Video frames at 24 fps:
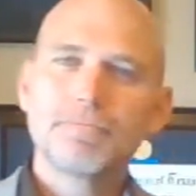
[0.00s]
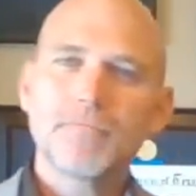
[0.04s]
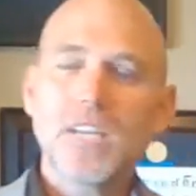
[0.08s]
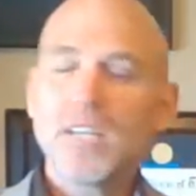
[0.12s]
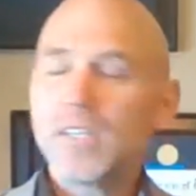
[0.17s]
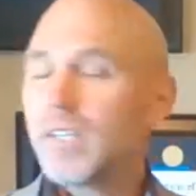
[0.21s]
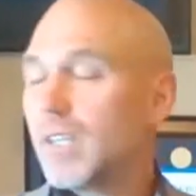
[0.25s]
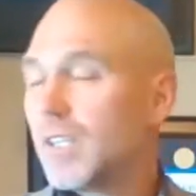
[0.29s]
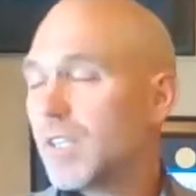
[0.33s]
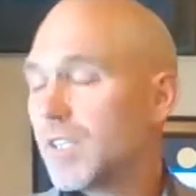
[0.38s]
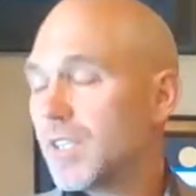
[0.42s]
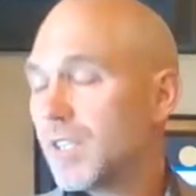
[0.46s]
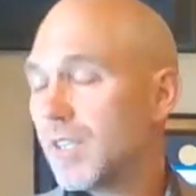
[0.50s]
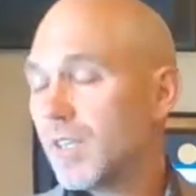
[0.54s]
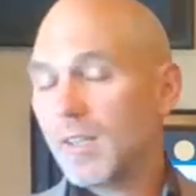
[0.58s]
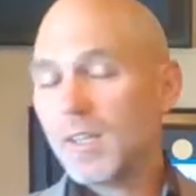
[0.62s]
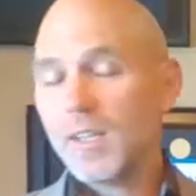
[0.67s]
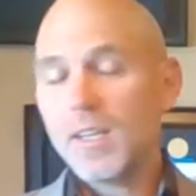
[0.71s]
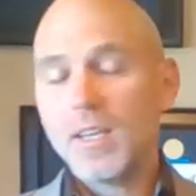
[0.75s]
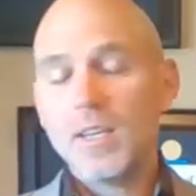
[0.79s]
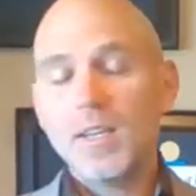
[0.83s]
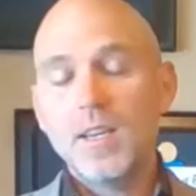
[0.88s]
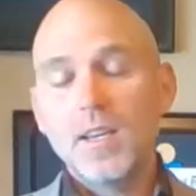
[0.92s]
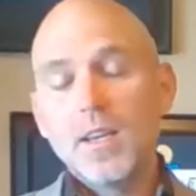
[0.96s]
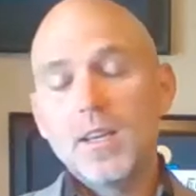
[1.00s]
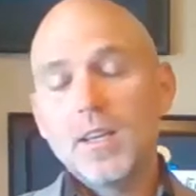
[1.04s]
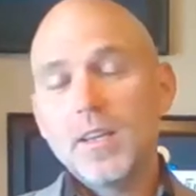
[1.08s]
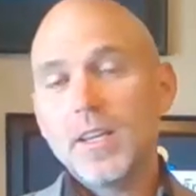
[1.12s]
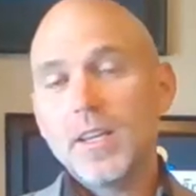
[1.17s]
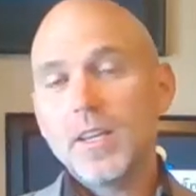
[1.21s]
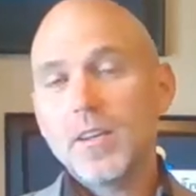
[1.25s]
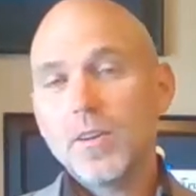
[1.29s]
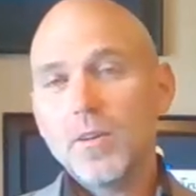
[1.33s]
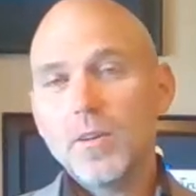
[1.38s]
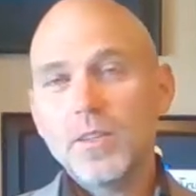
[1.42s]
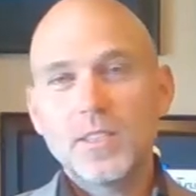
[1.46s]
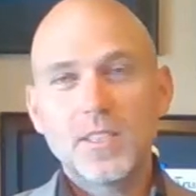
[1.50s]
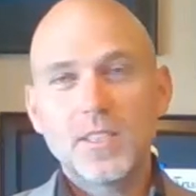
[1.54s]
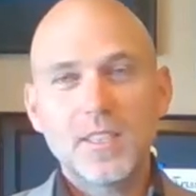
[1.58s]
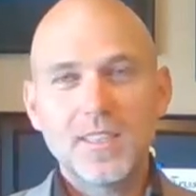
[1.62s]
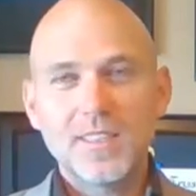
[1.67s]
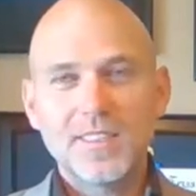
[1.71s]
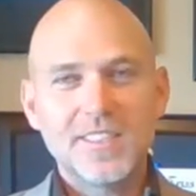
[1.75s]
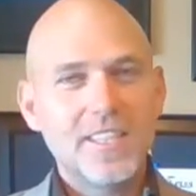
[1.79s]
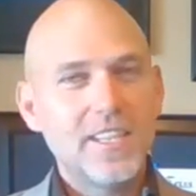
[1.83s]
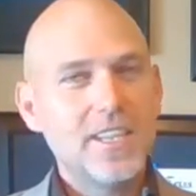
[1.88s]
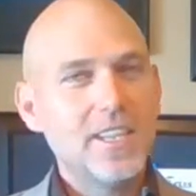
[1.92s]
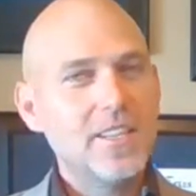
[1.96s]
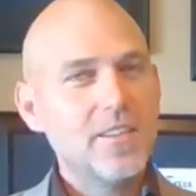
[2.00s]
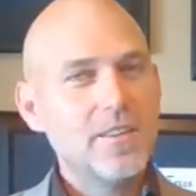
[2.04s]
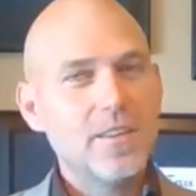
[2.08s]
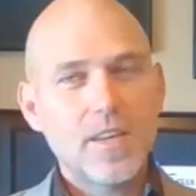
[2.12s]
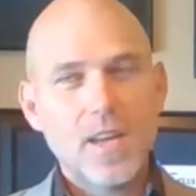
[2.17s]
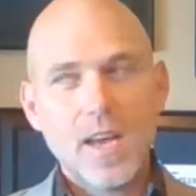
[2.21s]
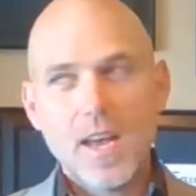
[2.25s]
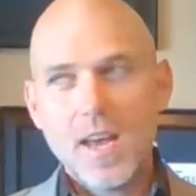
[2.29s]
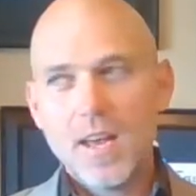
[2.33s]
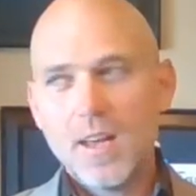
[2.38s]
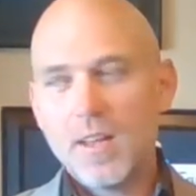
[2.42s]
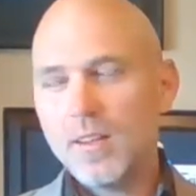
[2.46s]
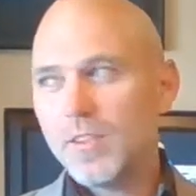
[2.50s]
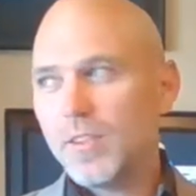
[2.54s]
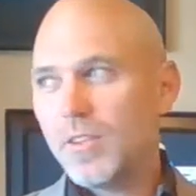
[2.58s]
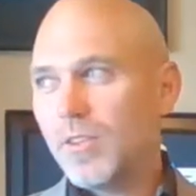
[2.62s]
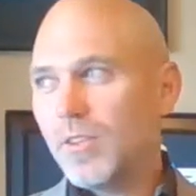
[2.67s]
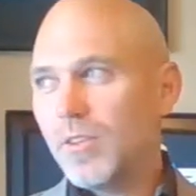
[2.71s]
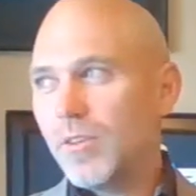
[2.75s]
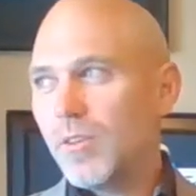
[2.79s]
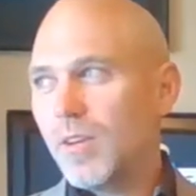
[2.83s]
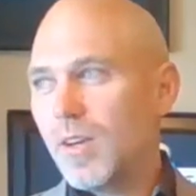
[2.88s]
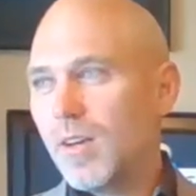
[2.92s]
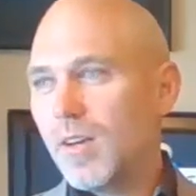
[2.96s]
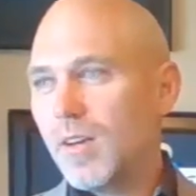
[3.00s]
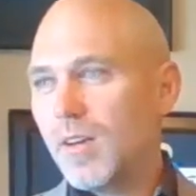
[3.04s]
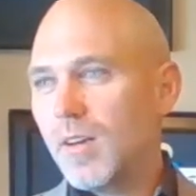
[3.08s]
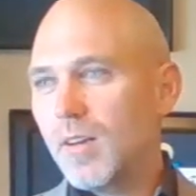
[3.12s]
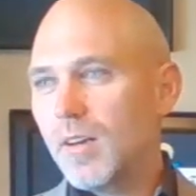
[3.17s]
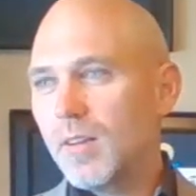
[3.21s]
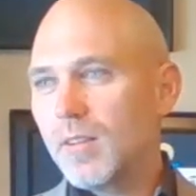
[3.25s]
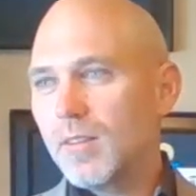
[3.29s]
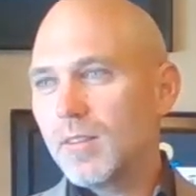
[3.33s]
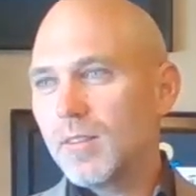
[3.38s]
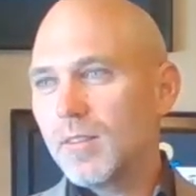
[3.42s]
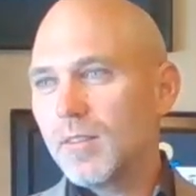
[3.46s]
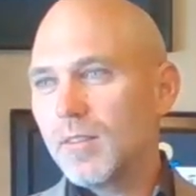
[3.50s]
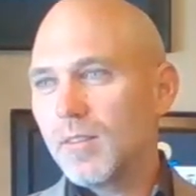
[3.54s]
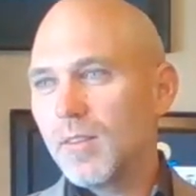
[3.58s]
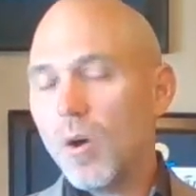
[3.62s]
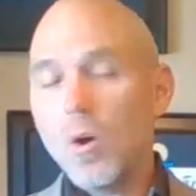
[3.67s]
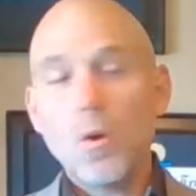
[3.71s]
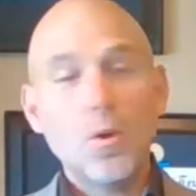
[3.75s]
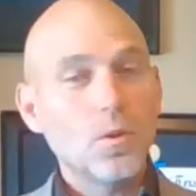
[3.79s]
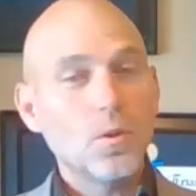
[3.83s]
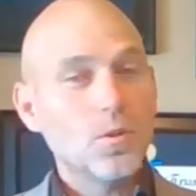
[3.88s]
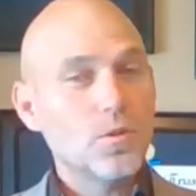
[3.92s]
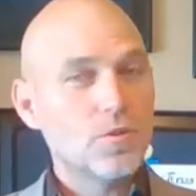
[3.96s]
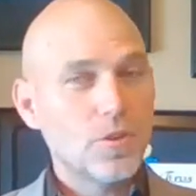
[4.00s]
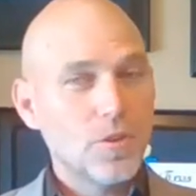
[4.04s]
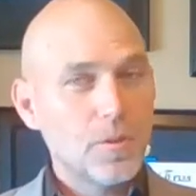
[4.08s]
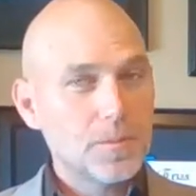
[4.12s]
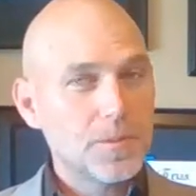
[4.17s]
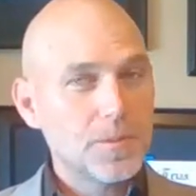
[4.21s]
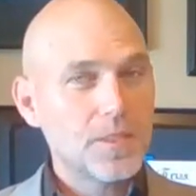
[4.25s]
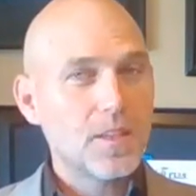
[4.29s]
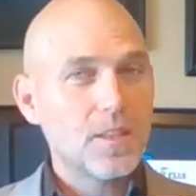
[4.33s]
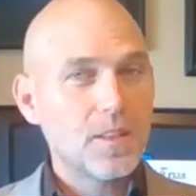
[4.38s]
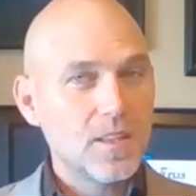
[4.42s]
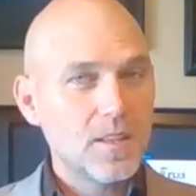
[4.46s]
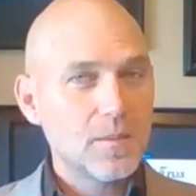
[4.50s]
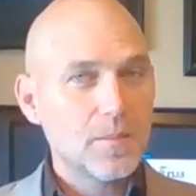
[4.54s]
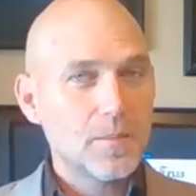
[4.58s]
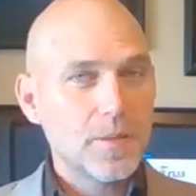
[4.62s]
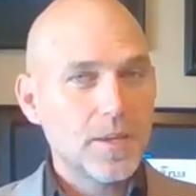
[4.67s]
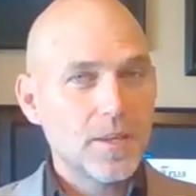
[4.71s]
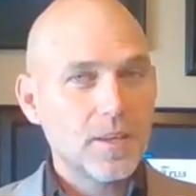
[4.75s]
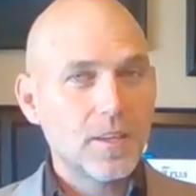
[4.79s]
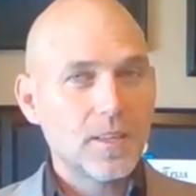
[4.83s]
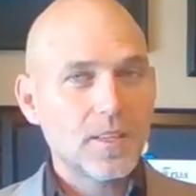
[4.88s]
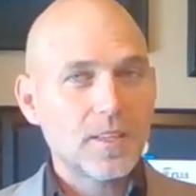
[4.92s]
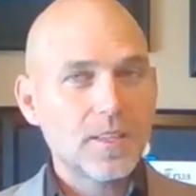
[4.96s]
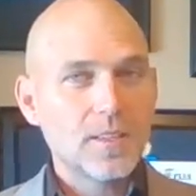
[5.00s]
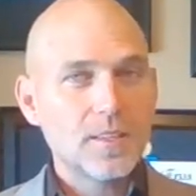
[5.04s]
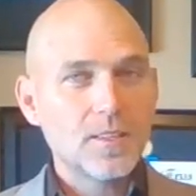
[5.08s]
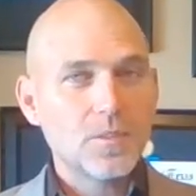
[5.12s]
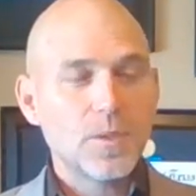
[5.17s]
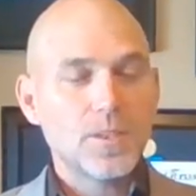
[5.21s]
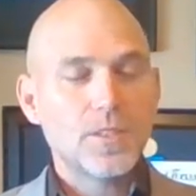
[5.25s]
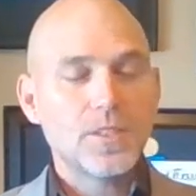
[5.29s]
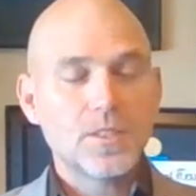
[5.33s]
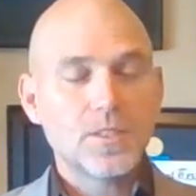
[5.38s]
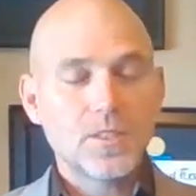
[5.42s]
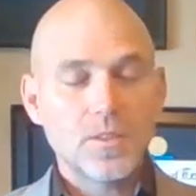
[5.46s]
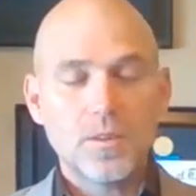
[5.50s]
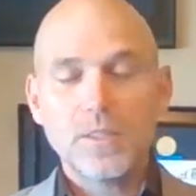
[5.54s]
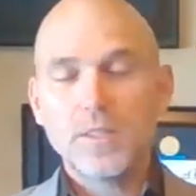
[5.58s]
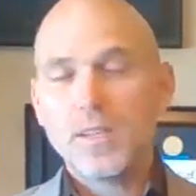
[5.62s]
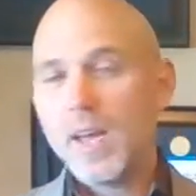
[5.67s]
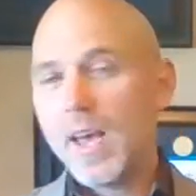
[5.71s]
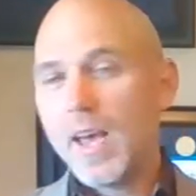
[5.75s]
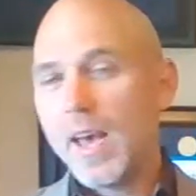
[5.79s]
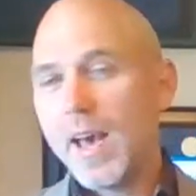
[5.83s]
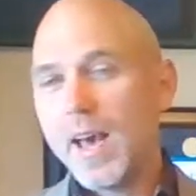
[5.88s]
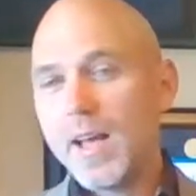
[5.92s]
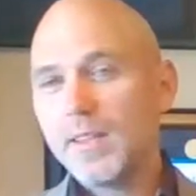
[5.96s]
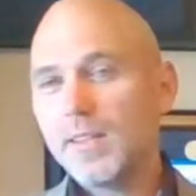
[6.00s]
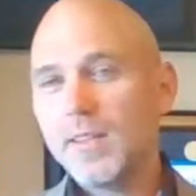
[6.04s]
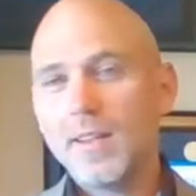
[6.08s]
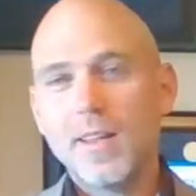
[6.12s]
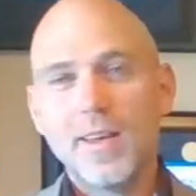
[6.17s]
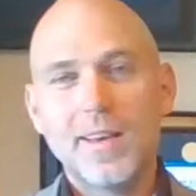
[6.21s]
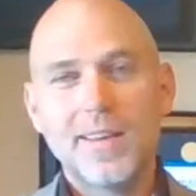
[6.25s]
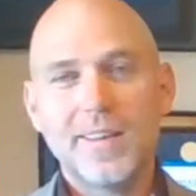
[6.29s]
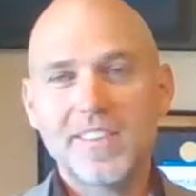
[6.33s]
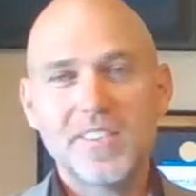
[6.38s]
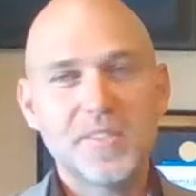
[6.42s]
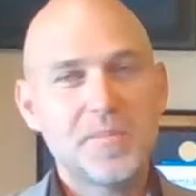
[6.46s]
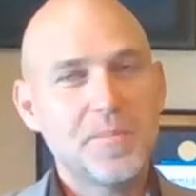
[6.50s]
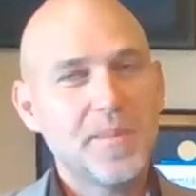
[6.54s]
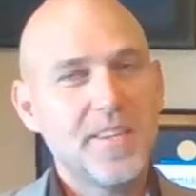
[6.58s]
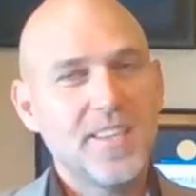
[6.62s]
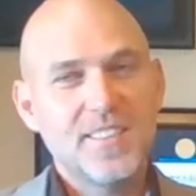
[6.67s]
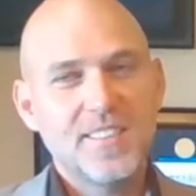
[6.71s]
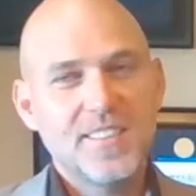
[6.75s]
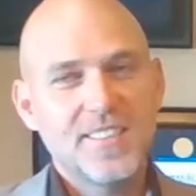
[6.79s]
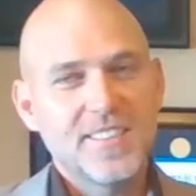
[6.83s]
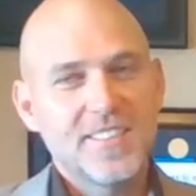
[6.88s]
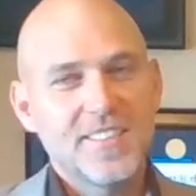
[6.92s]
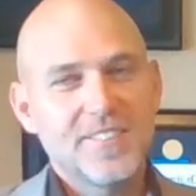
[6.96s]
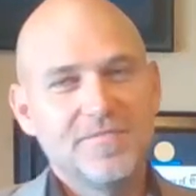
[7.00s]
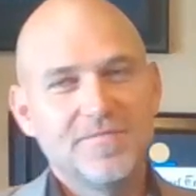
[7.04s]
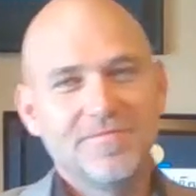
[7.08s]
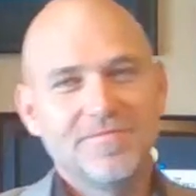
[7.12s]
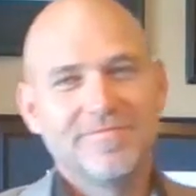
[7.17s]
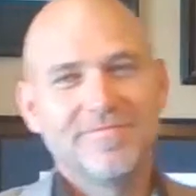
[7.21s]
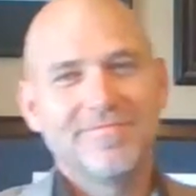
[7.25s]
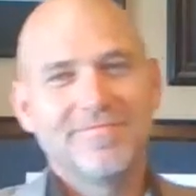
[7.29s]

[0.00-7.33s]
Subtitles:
Additionally, they're going to continue to hold troops in the Americas, which is going to add to that expense.